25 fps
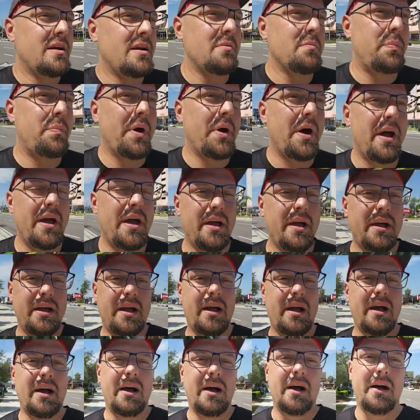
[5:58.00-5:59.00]
but
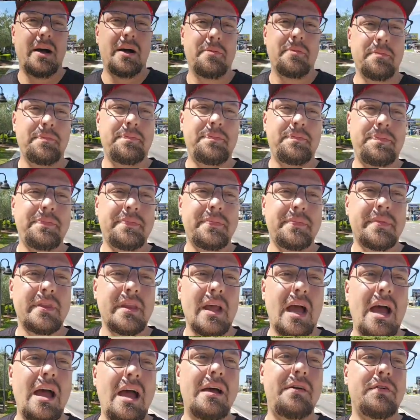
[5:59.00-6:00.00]
I
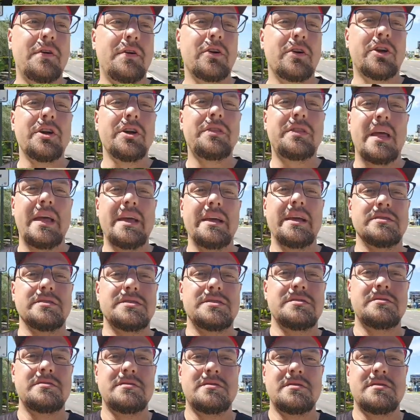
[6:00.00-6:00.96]
have heard good things.